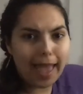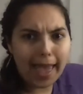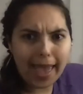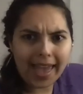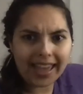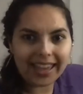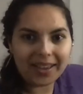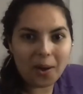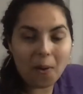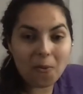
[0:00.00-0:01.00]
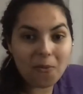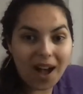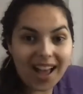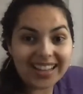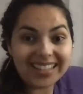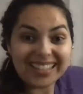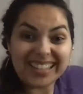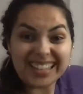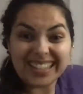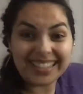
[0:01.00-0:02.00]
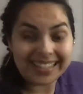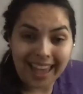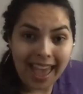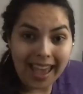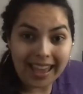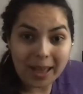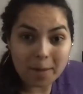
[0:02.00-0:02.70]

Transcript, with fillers: A what to say.